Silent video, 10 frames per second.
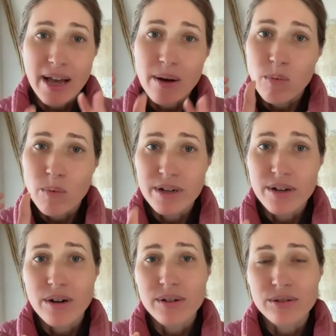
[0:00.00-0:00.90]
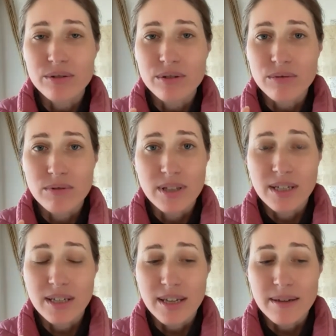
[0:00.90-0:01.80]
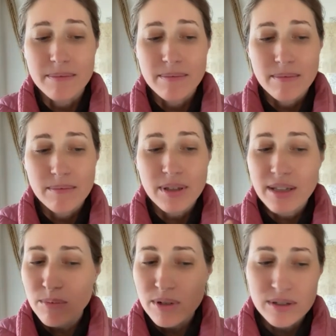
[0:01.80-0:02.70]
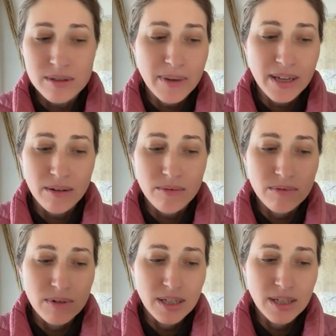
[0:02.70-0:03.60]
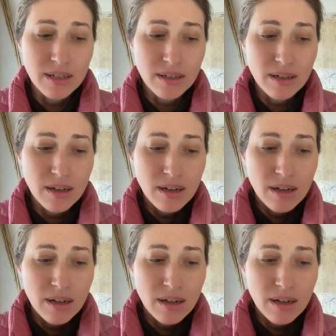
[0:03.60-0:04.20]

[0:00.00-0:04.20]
that window is just really key. But then we just make it really,